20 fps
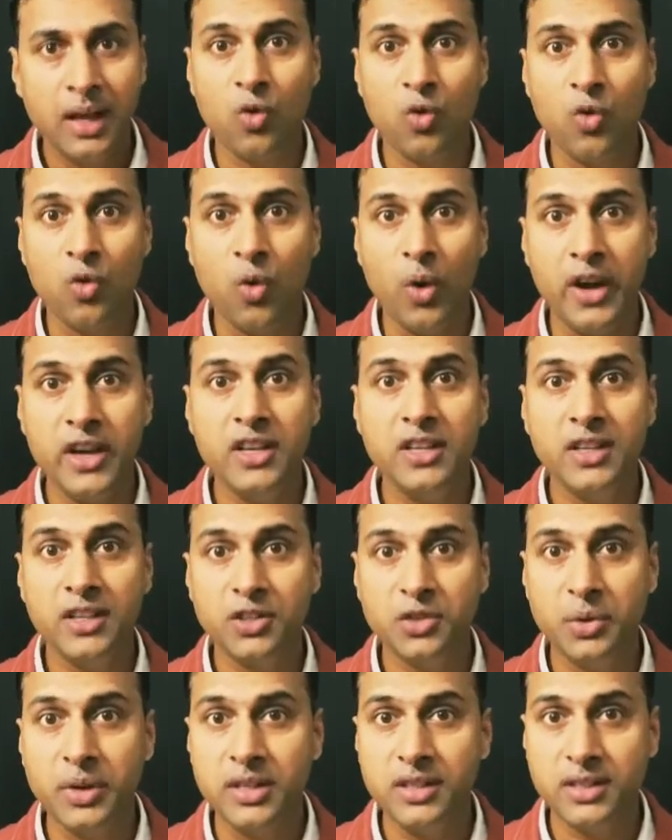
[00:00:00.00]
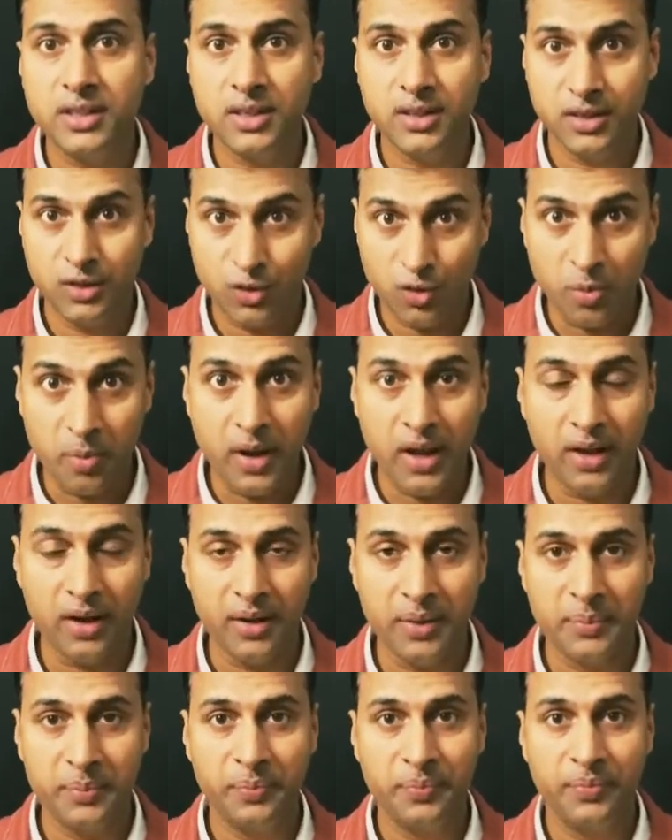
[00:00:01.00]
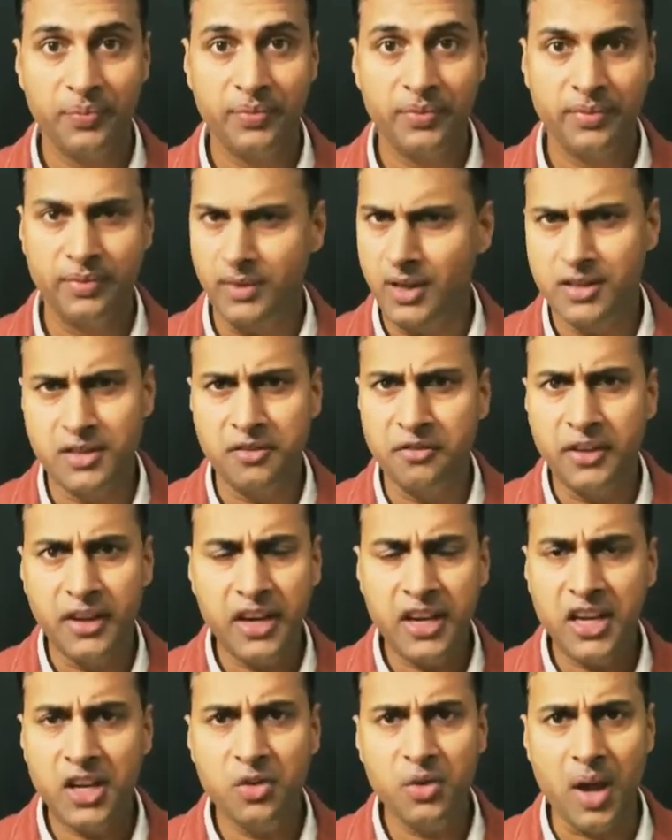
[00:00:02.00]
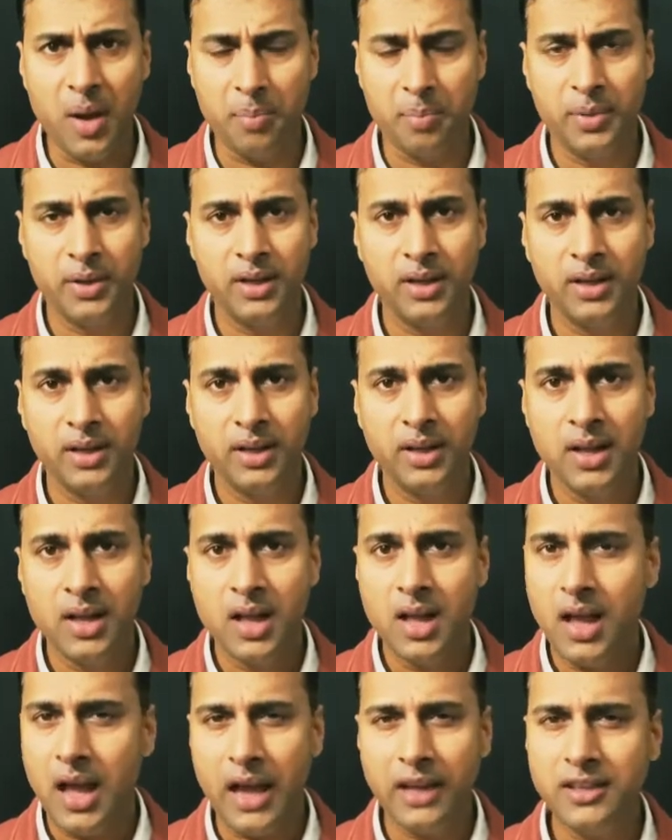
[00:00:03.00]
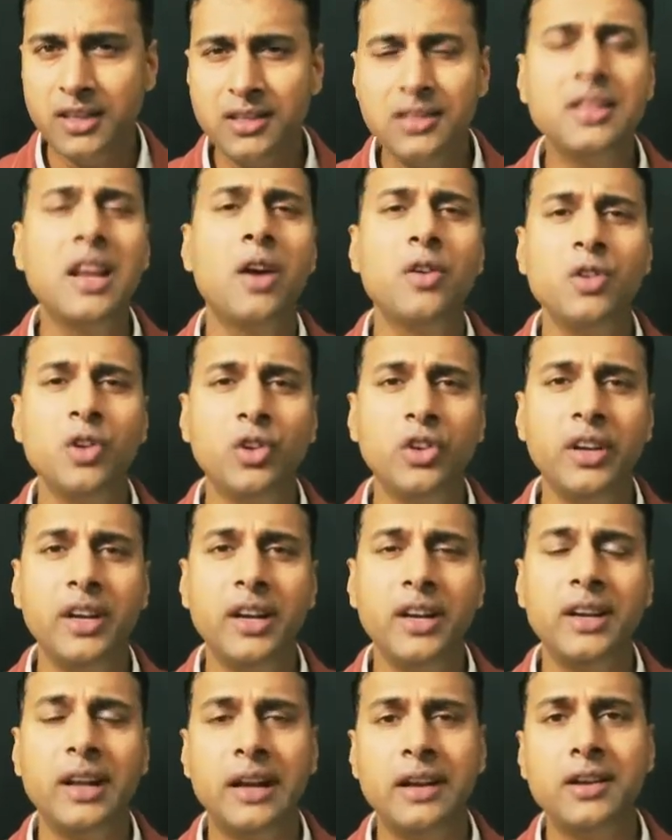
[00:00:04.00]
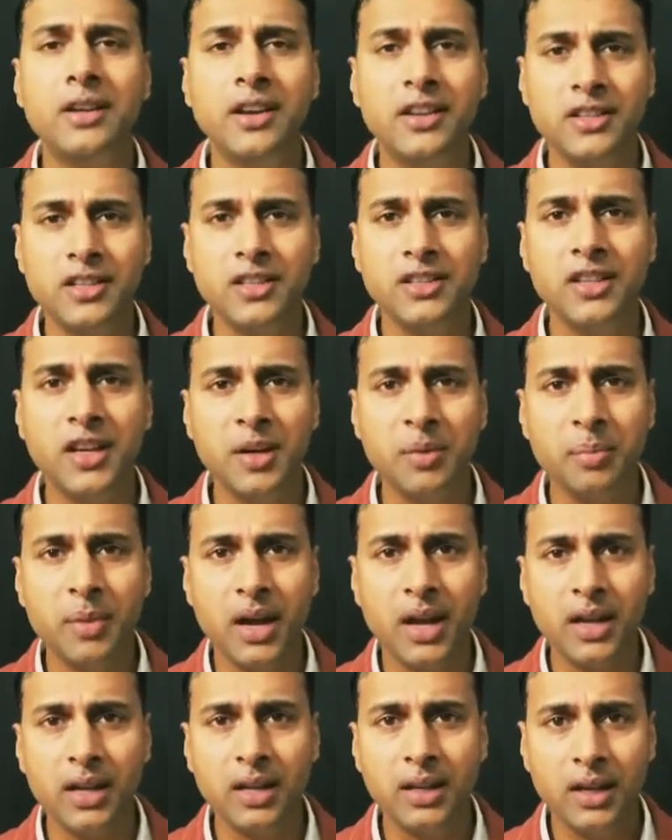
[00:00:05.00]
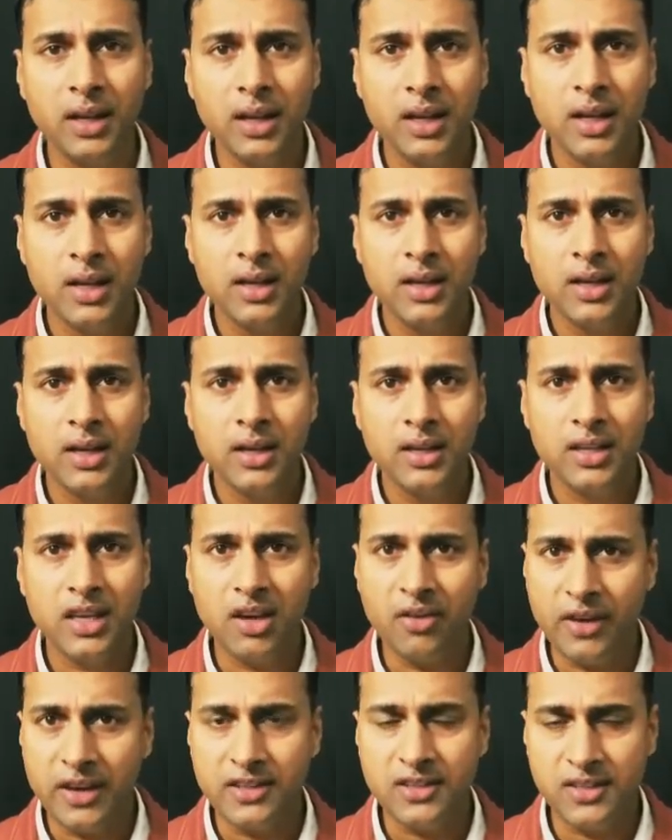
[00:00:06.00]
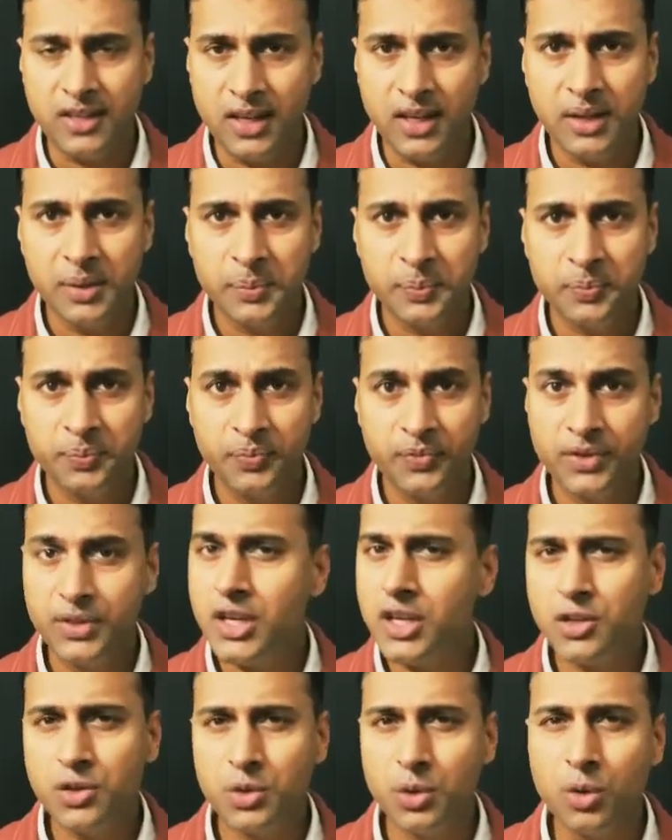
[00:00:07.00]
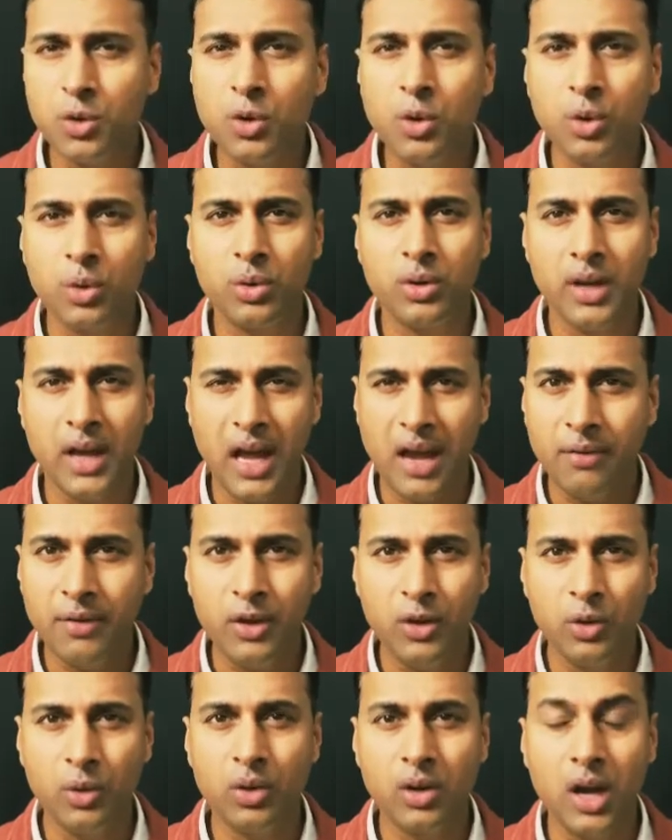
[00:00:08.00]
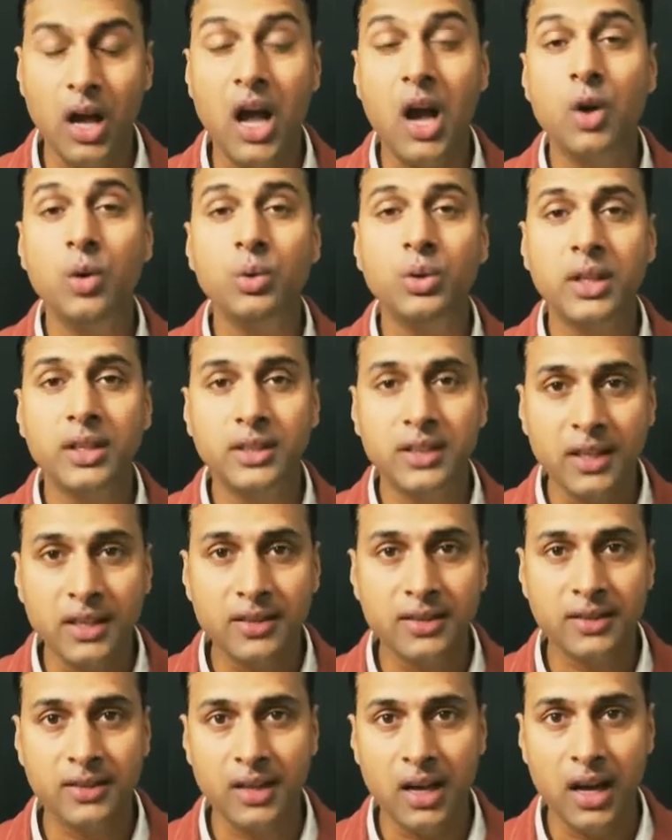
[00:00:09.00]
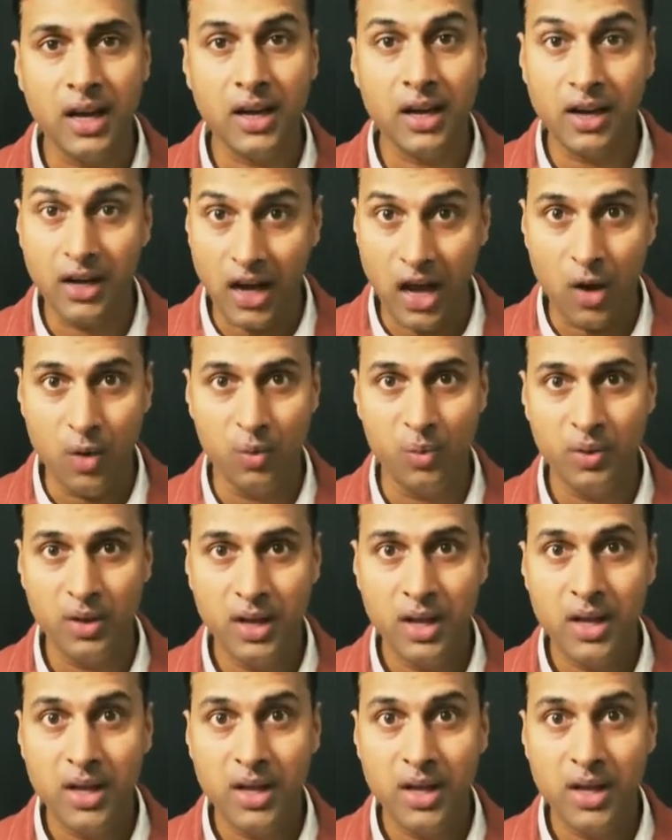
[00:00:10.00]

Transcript: Coin Switch Kuber, that's a very new app. I just downloaded it and registered my KYC just to look, have a look how the things are now.